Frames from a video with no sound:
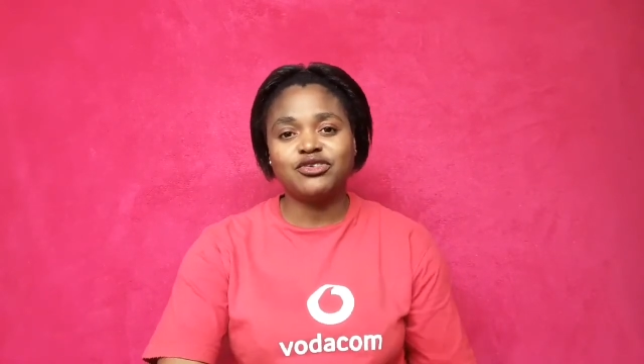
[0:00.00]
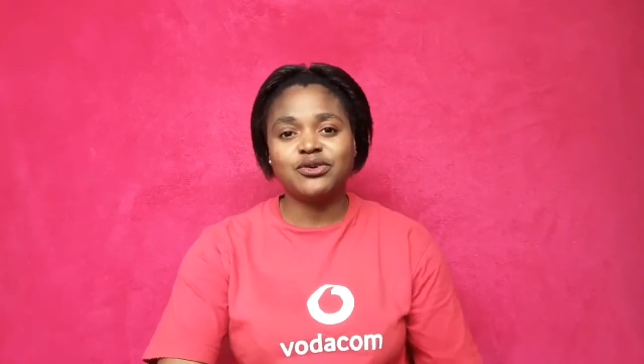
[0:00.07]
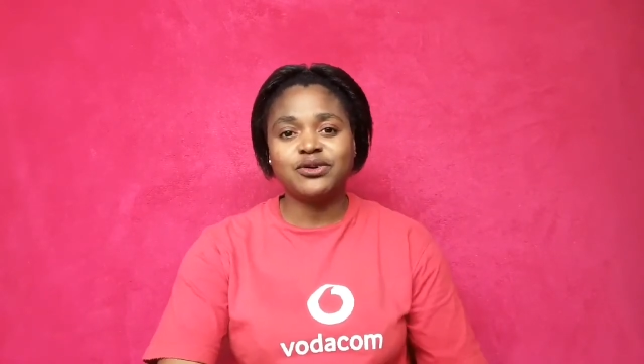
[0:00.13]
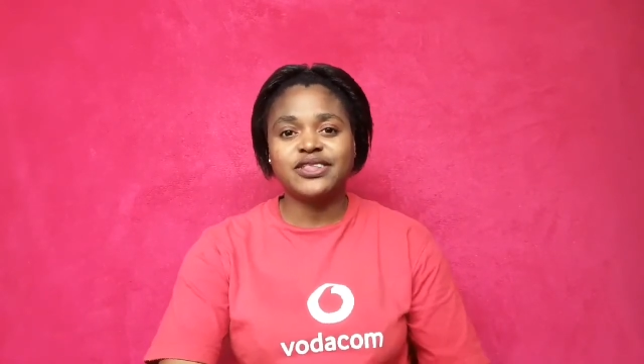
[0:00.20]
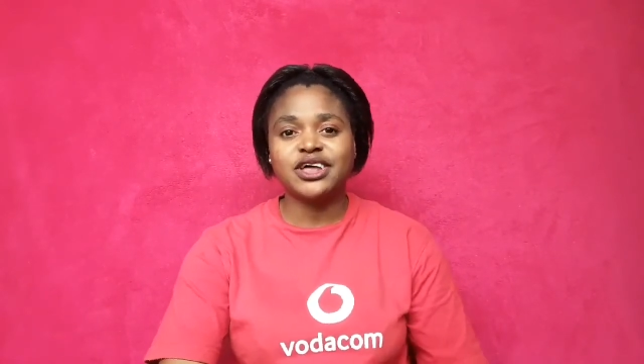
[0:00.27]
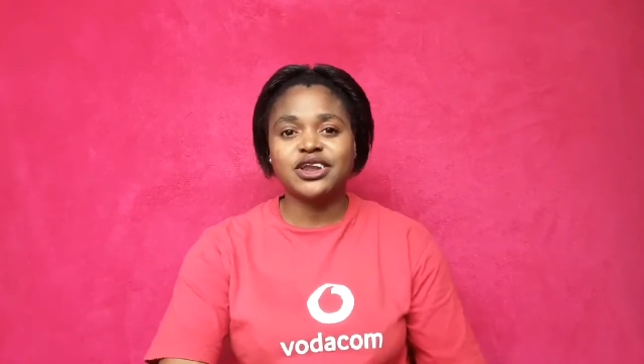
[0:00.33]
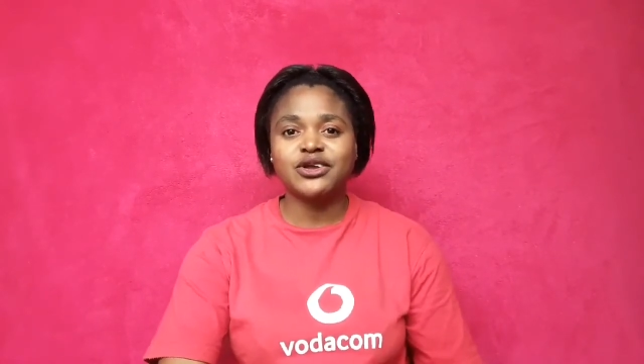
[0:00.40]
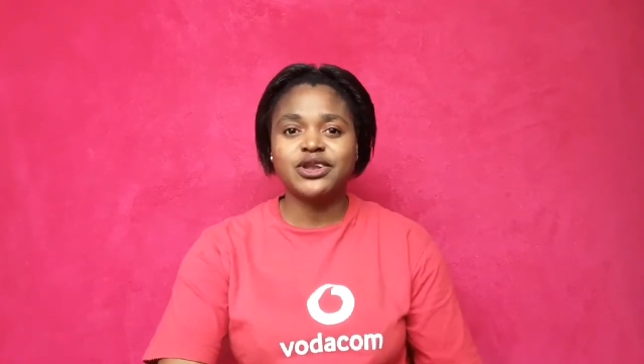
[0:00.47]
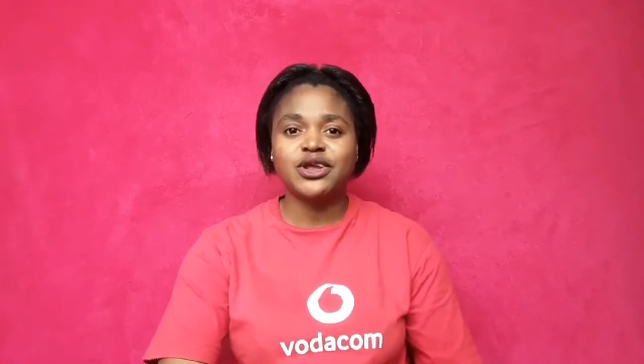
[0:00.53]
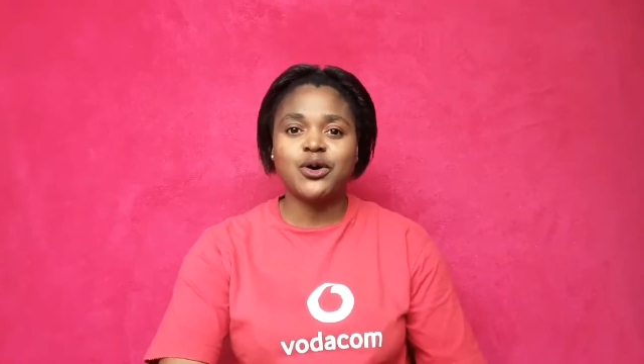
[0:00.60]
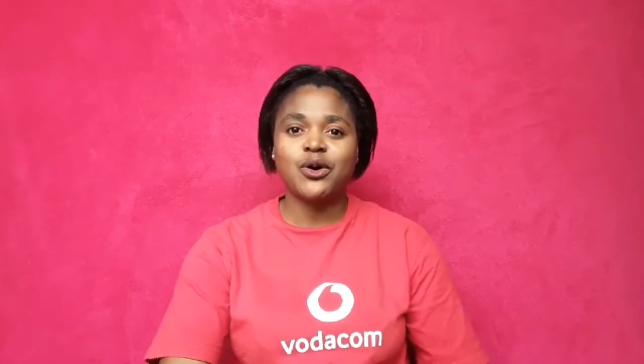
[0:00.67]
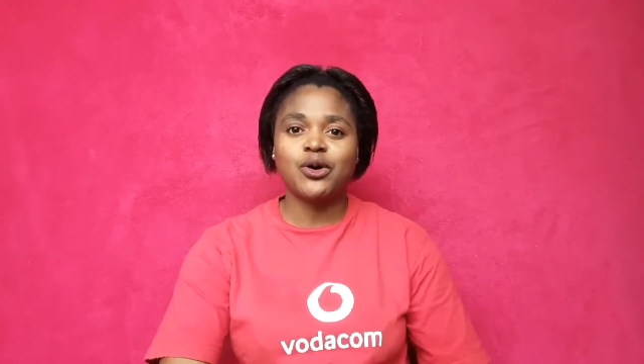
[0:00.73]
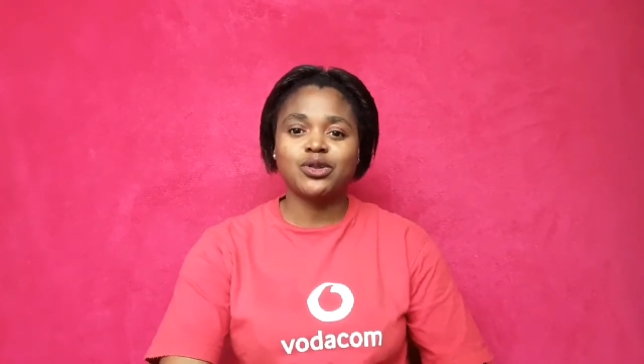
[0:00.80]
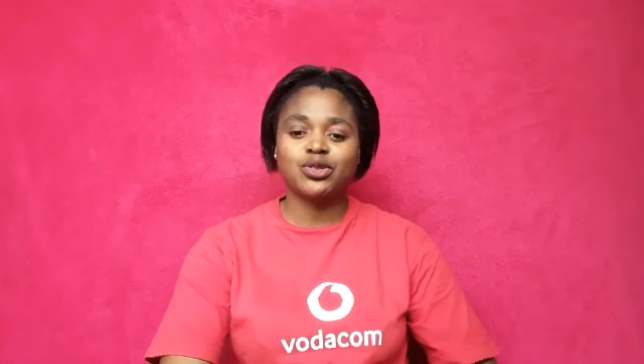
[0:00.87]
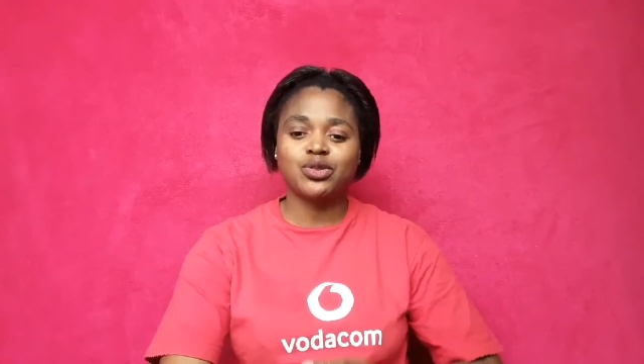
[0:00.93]
took the
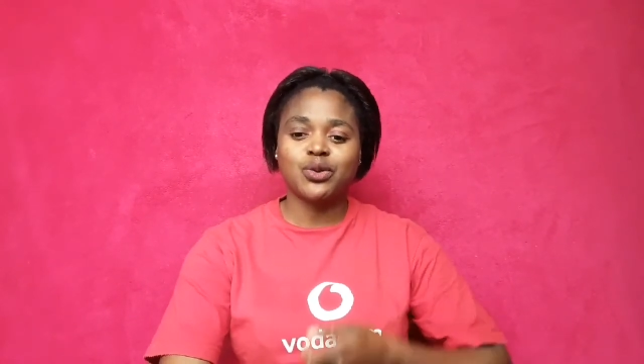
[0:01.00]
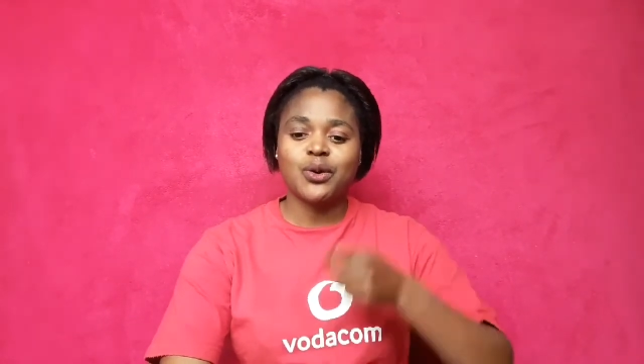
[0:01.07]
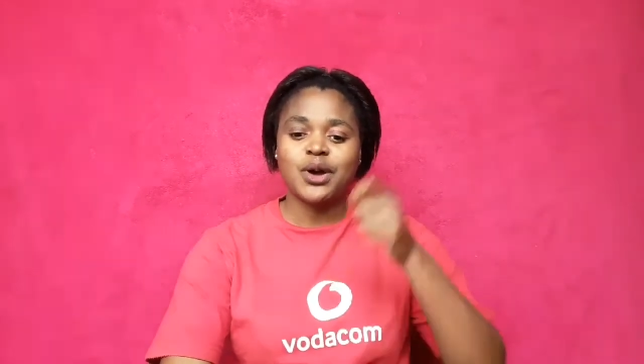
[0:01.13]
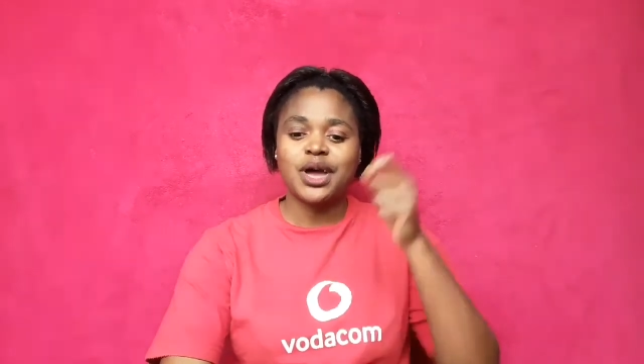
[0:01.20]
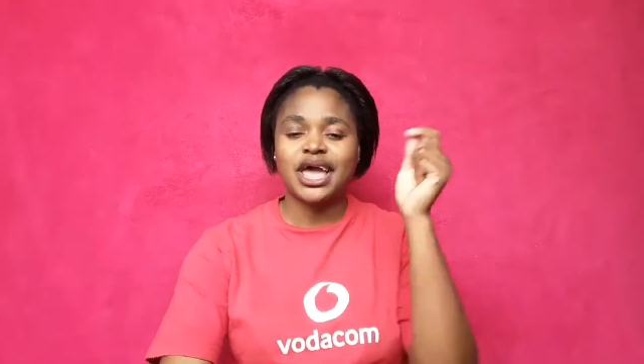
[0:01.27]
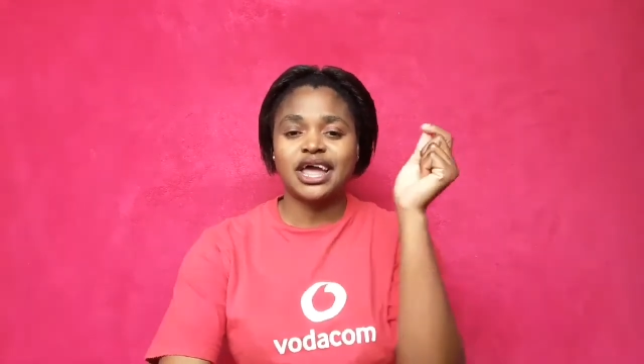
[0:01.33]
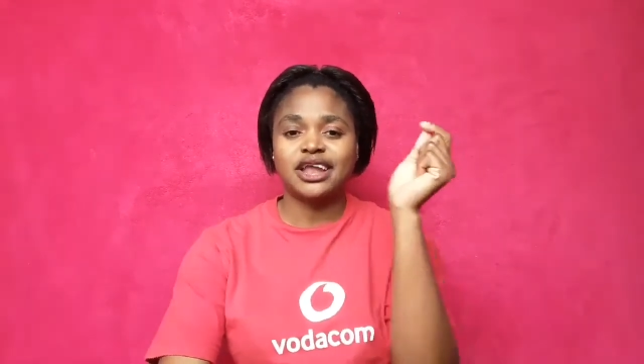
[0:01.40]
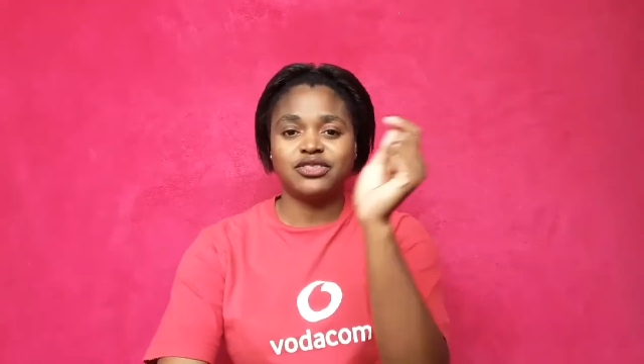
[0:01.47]
radio also